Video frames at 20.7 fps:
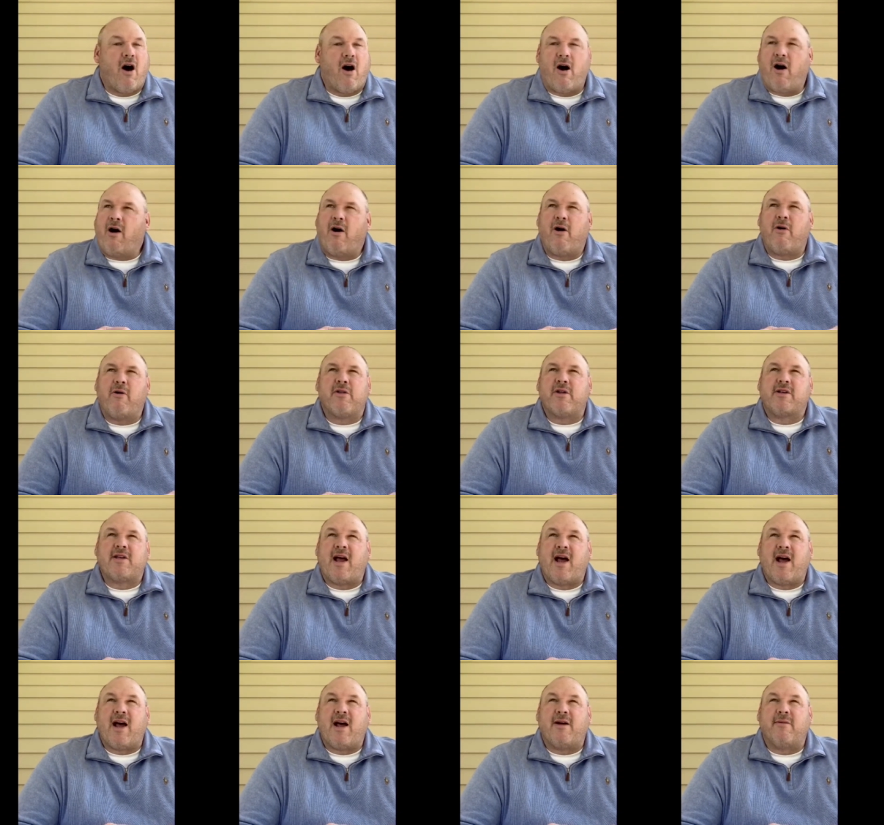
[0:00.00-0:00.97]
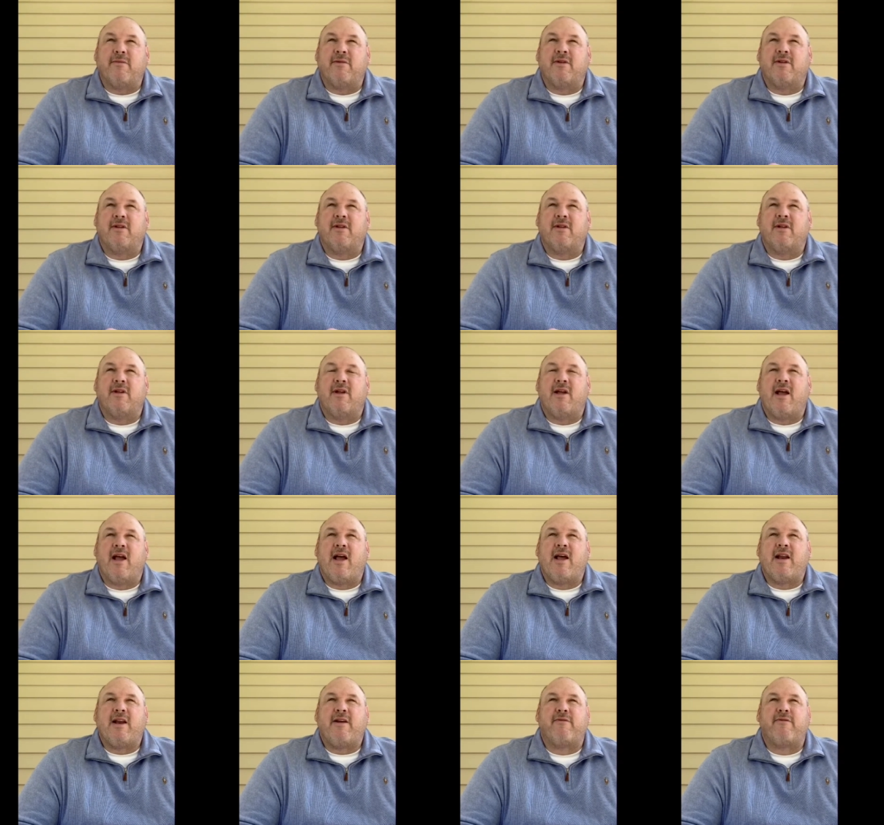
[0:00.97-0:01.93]
all the time.
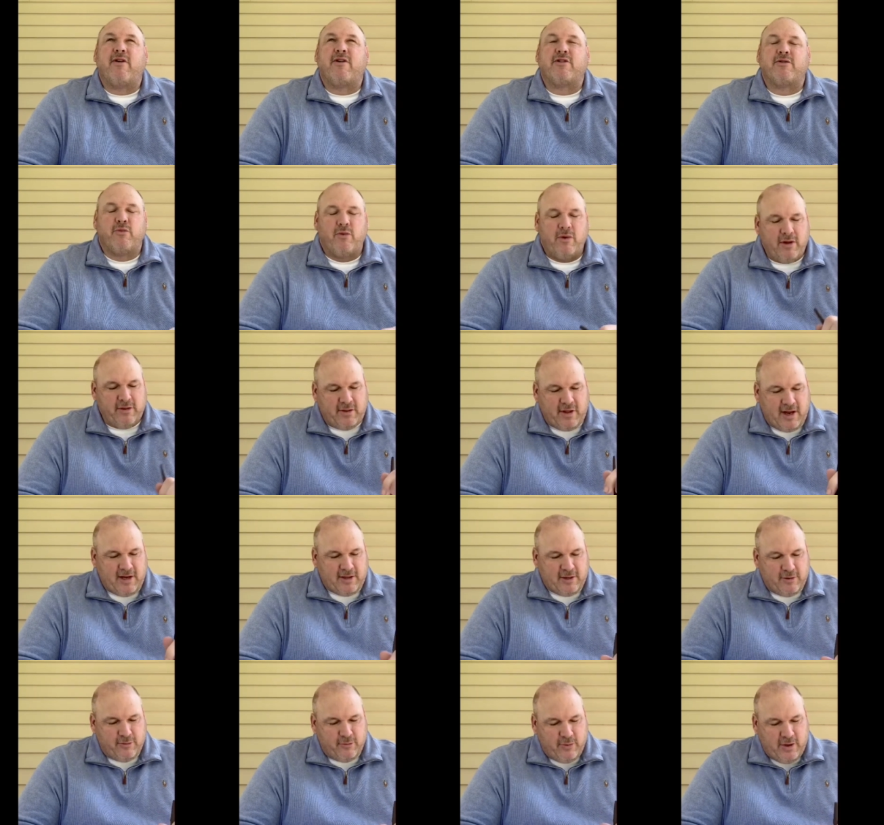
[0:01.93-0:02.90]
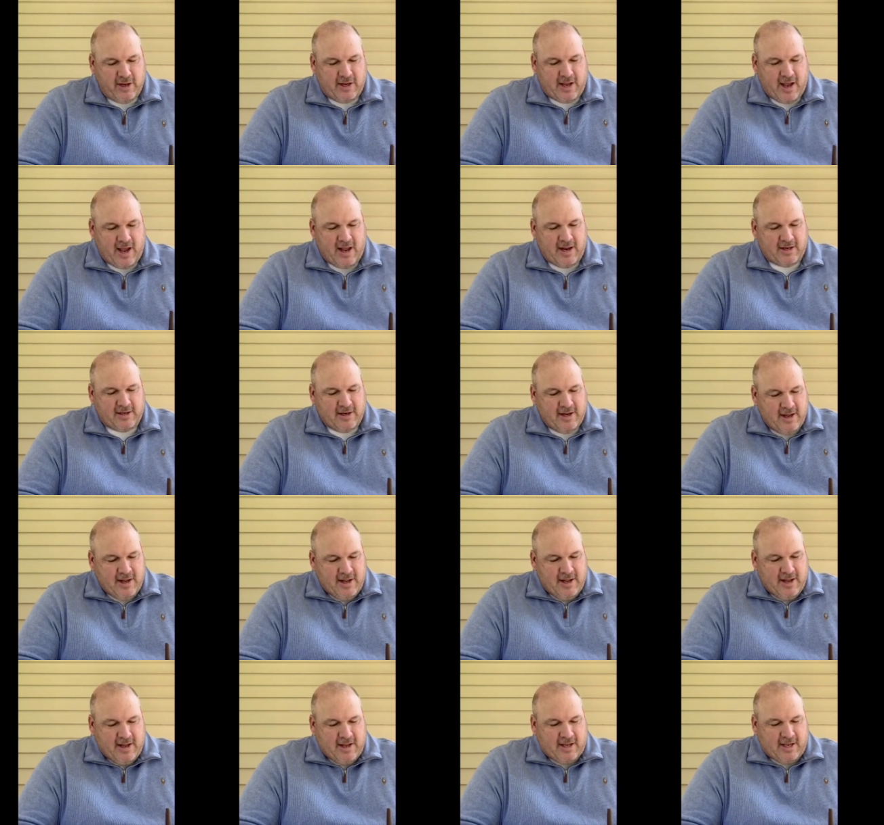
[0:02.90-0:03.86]
And if there's one thing that we
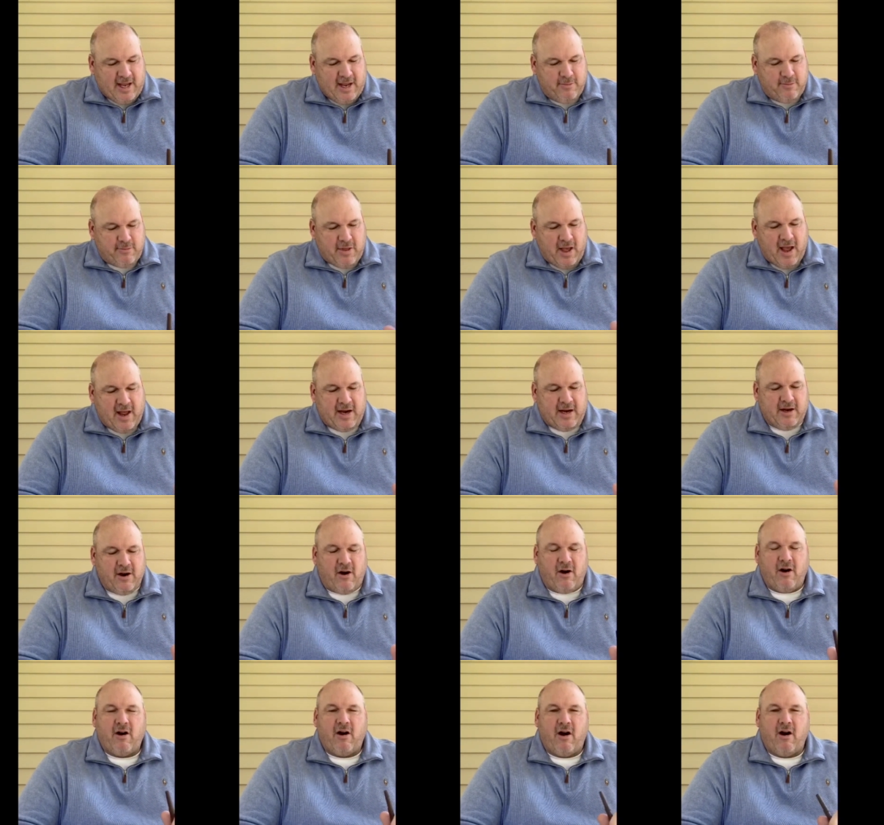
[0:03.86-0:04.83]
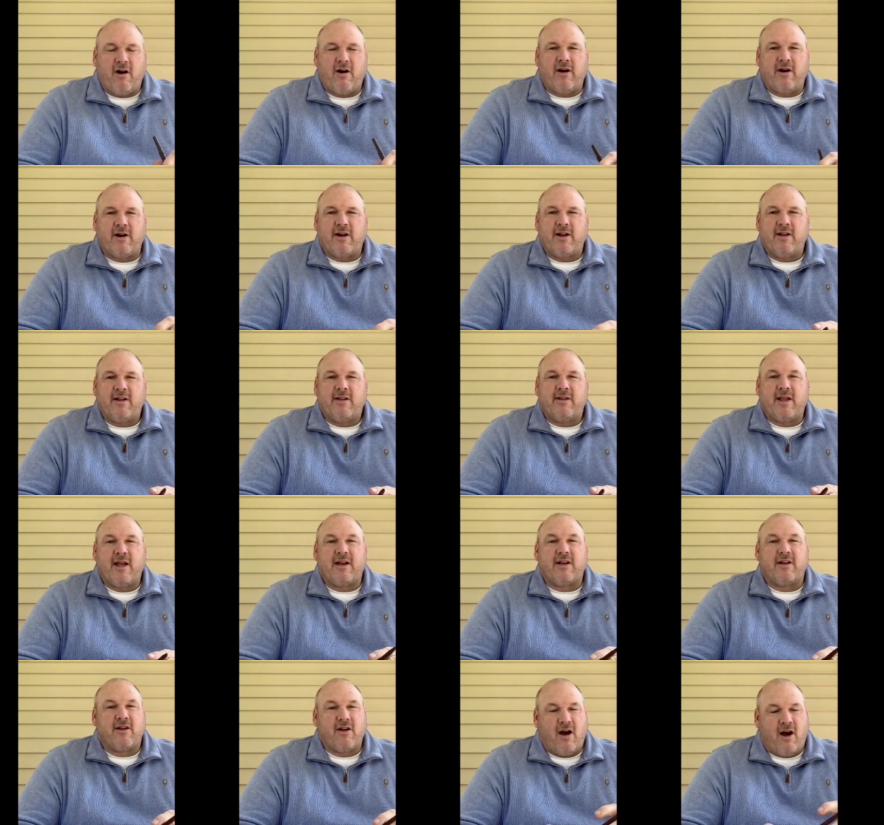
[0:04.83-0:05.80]
can keep that in our heart,
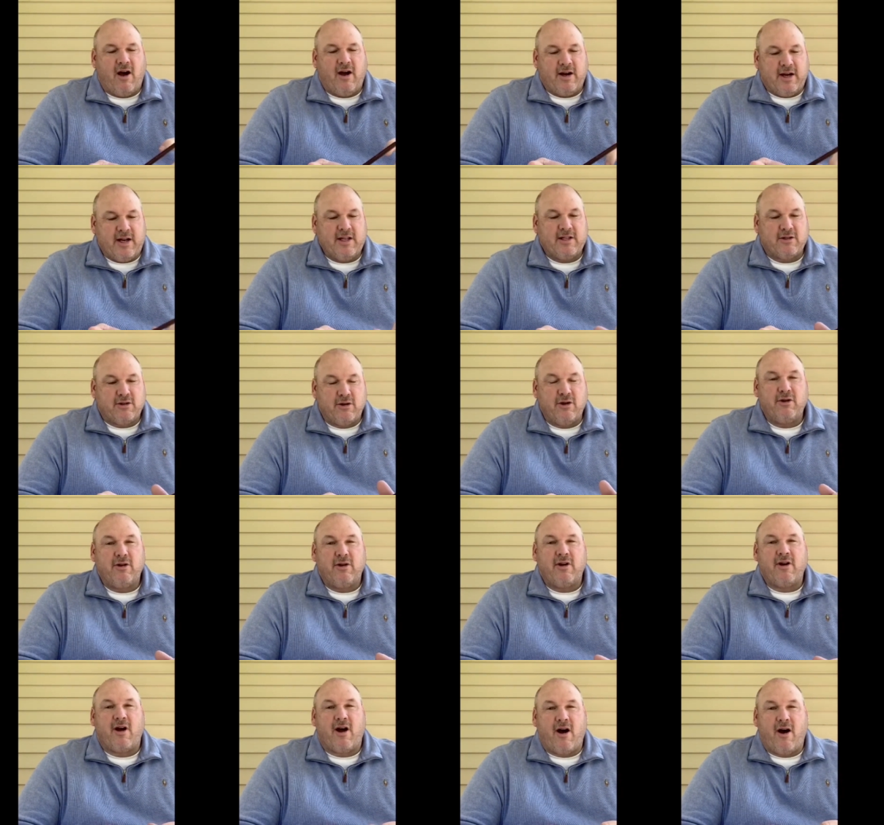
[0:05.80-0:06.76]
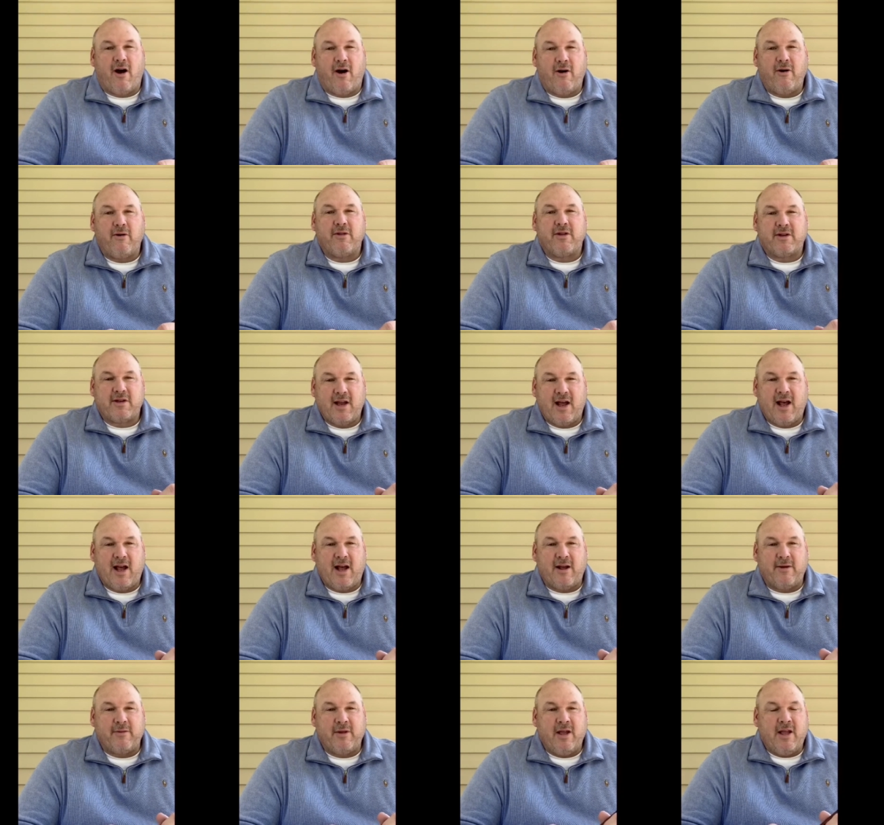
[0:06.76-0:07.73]
that God is good all the
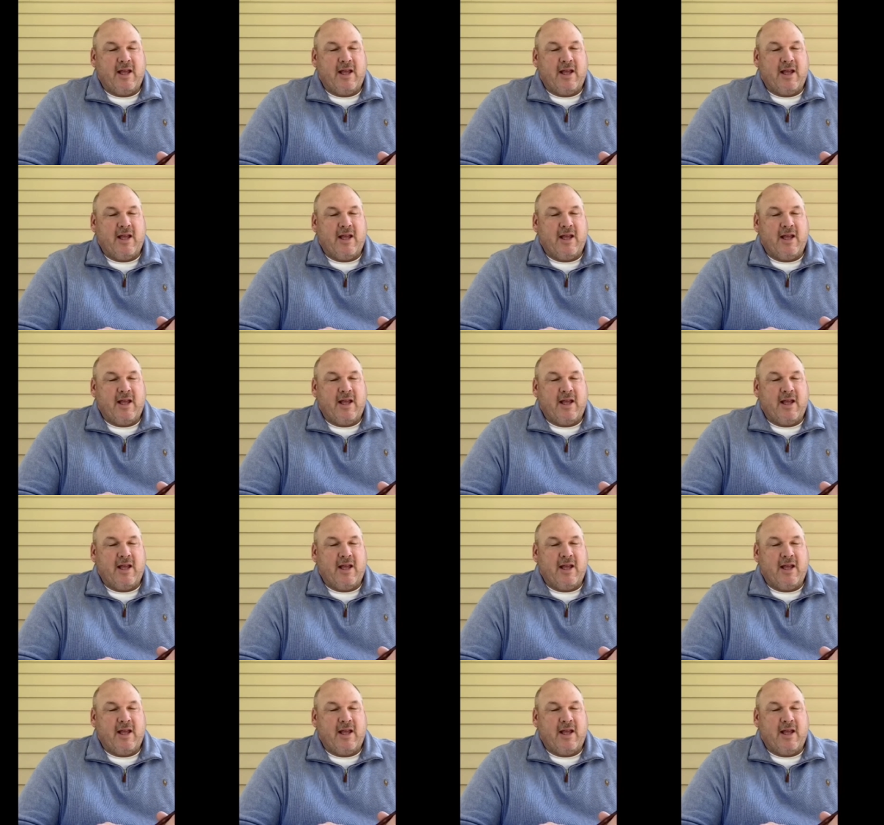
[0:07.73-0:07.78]
time.